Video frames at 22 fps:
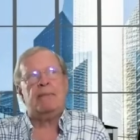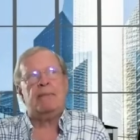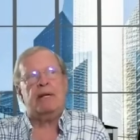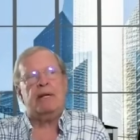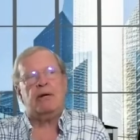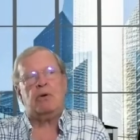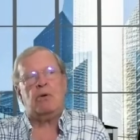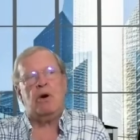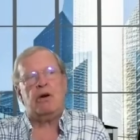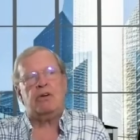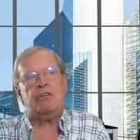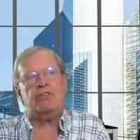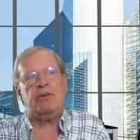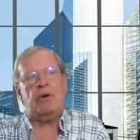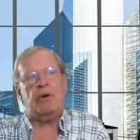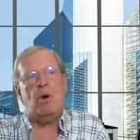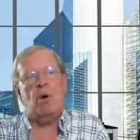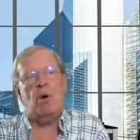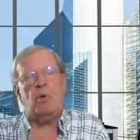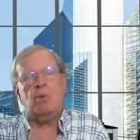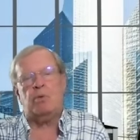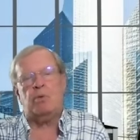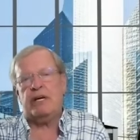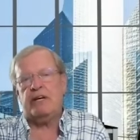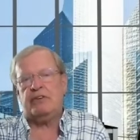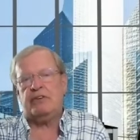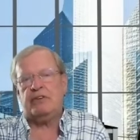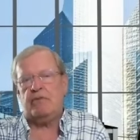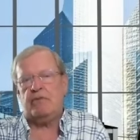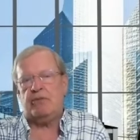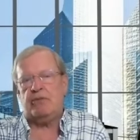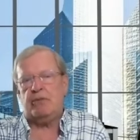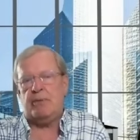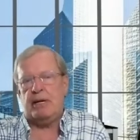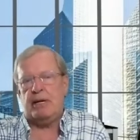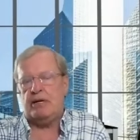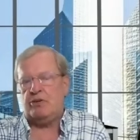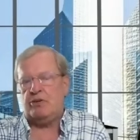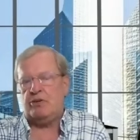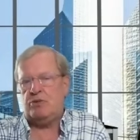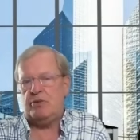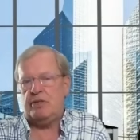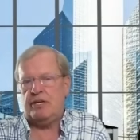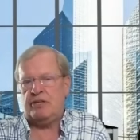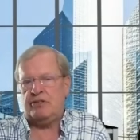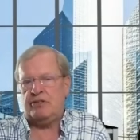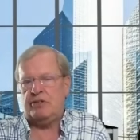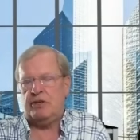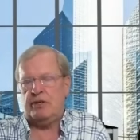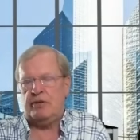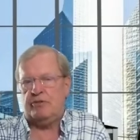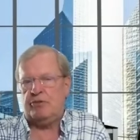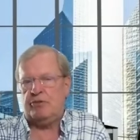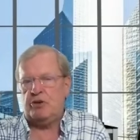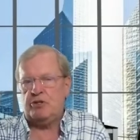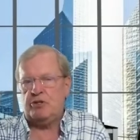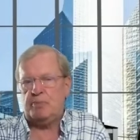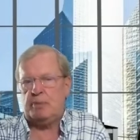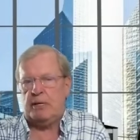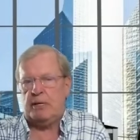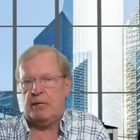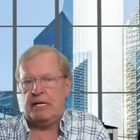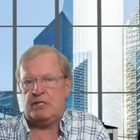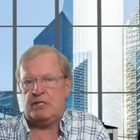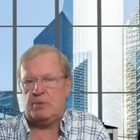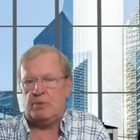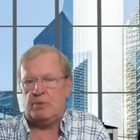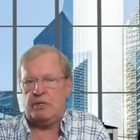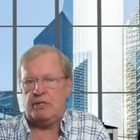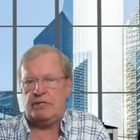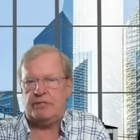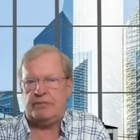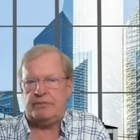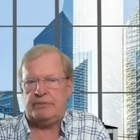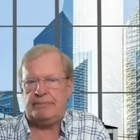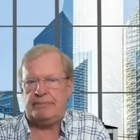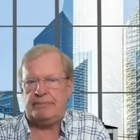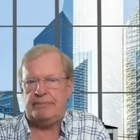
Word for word: And of course, the whole reason for me to do this in the first place was,